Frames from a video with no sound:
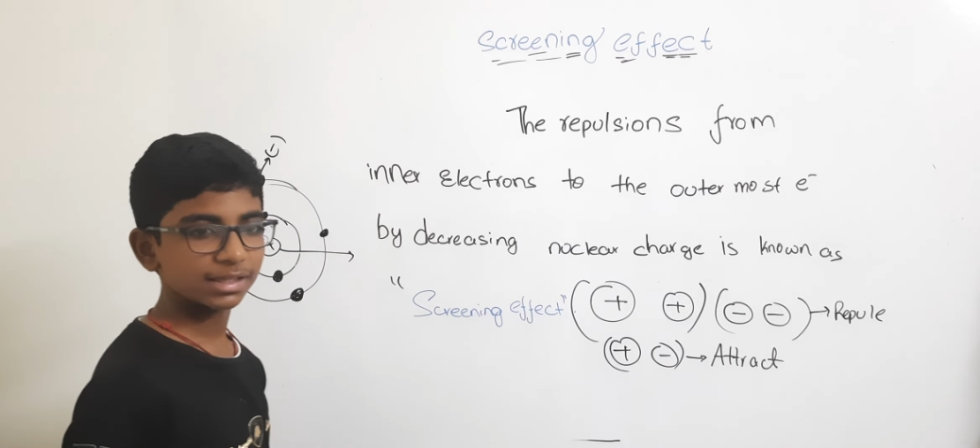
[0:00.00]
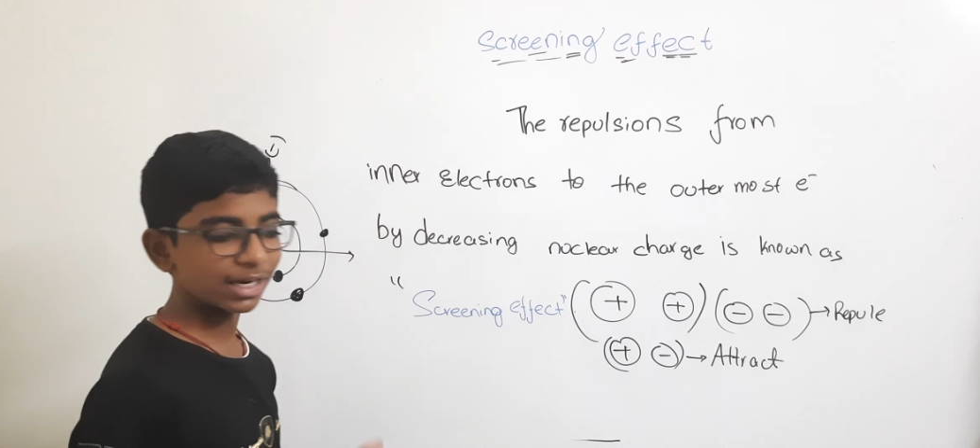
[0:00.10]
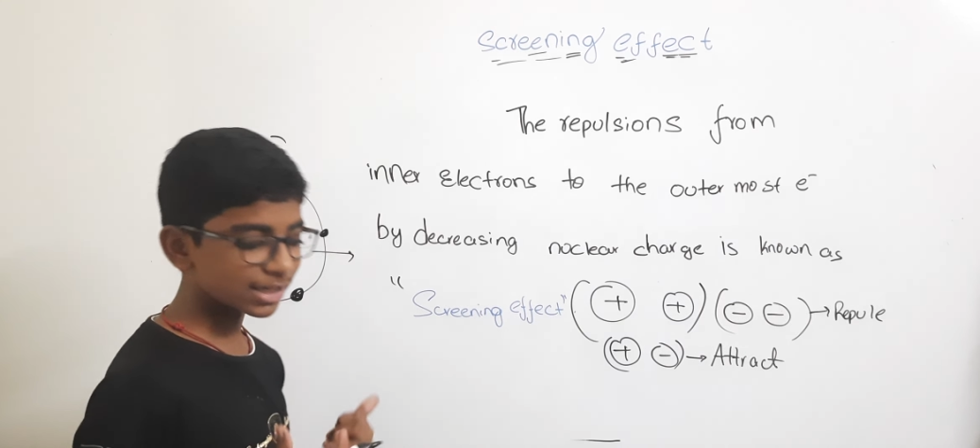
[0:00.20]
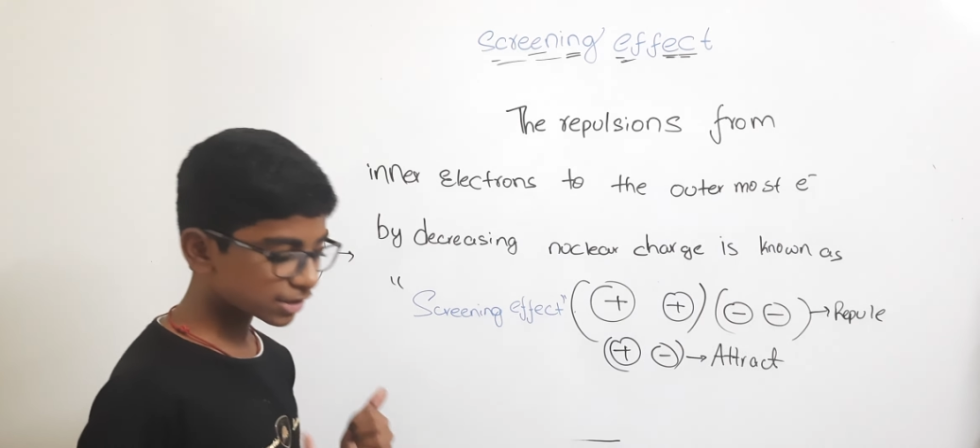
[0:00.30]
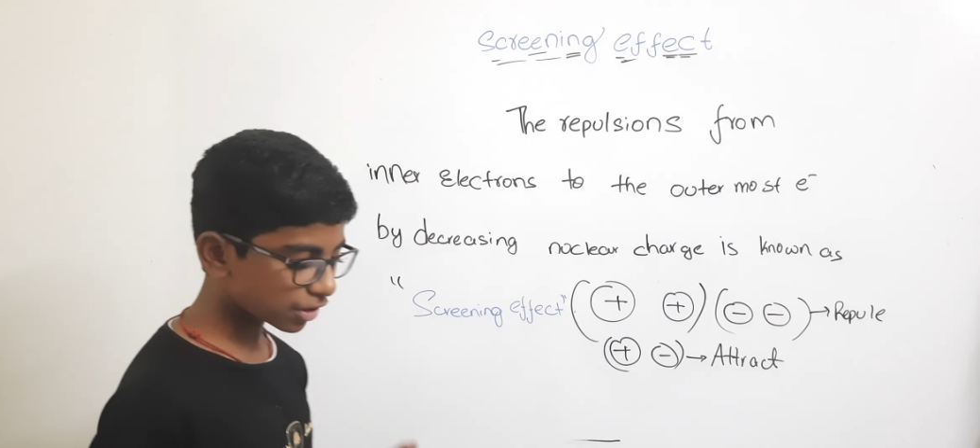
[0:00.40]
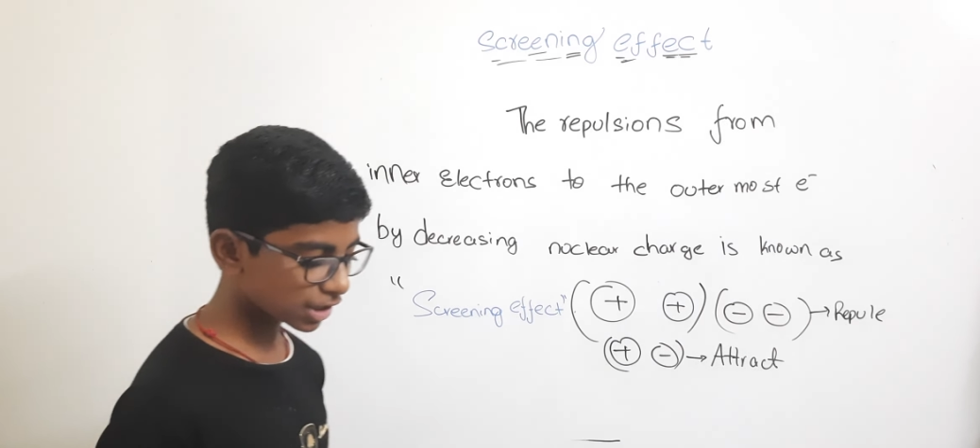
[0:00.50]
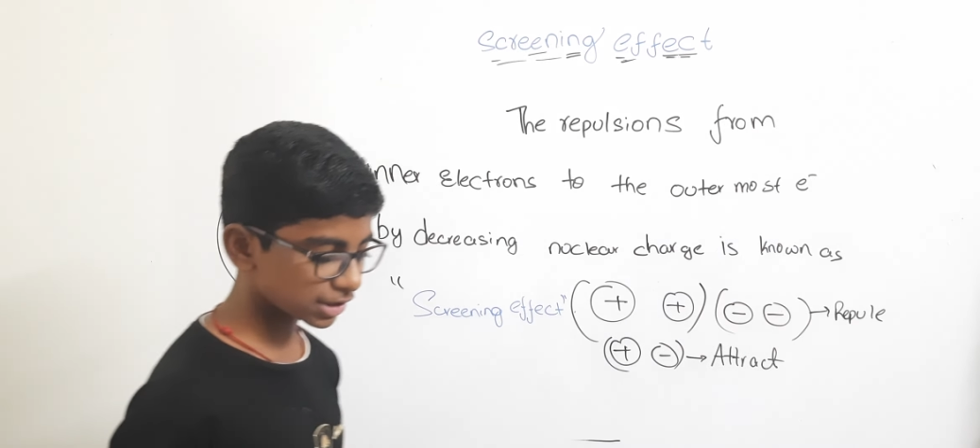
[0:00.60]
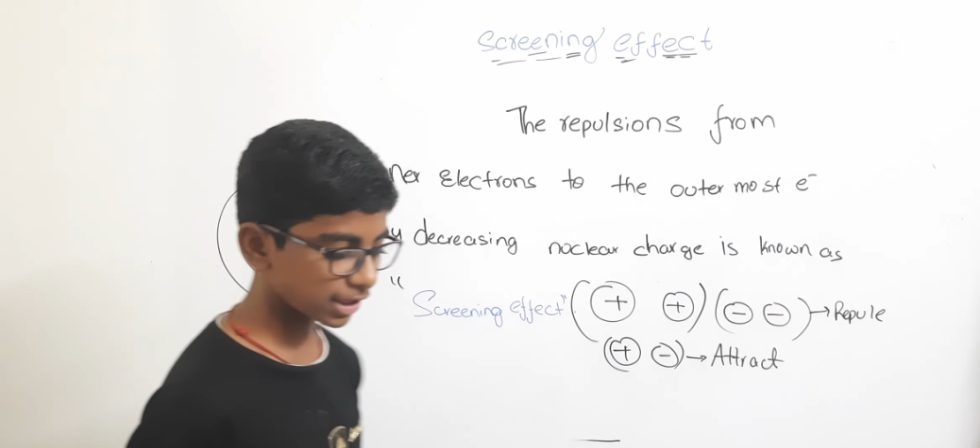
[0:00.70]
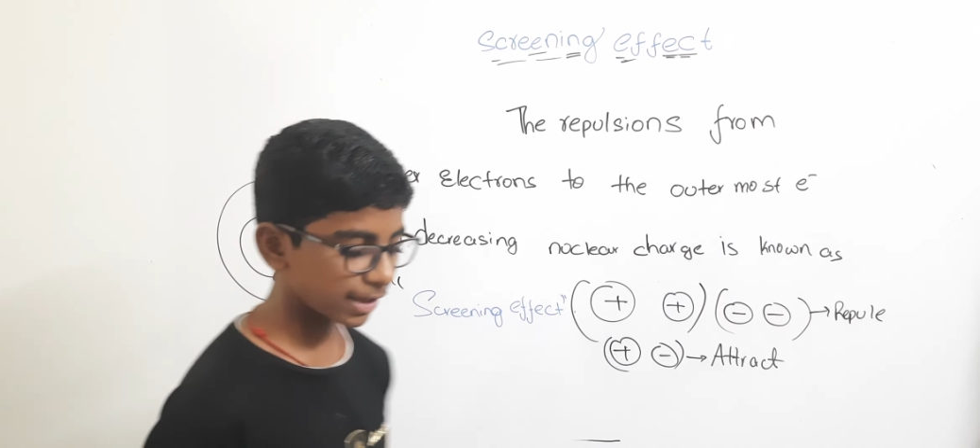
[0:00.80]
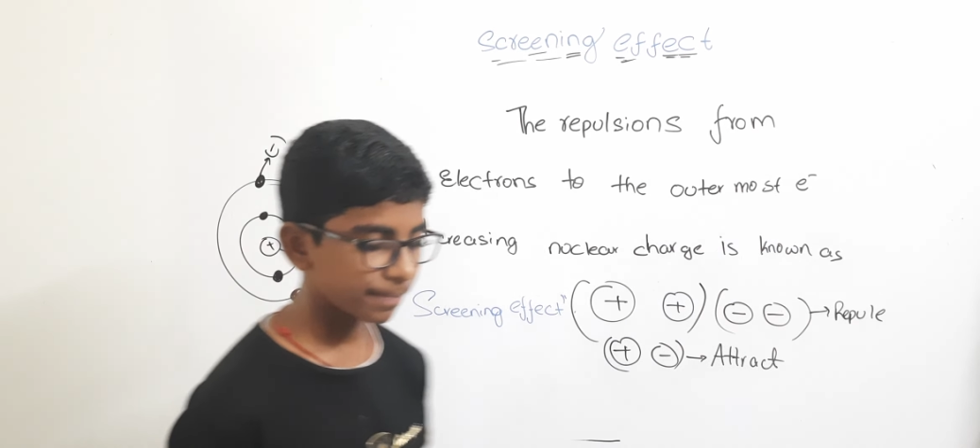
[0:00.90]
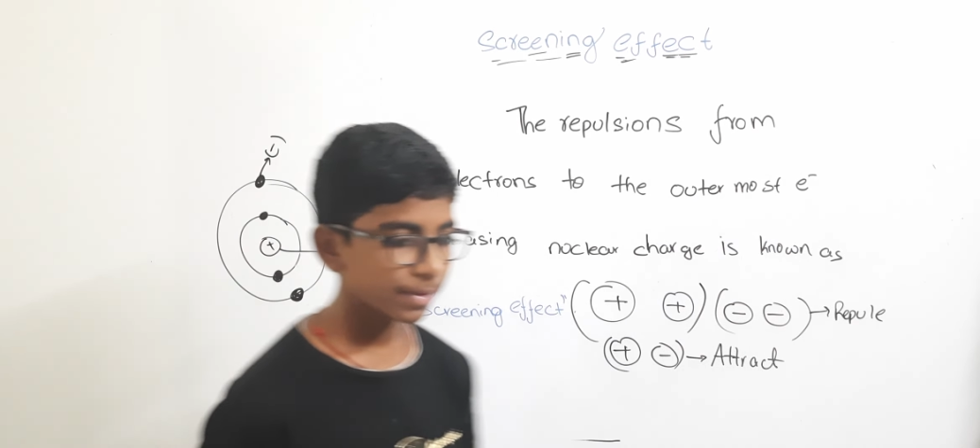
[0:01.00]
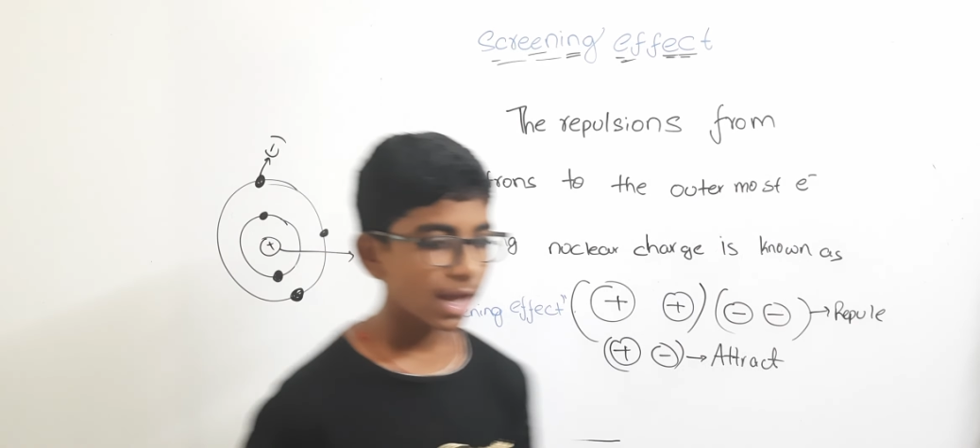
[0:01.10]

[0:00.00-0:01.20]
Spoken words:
That is known as the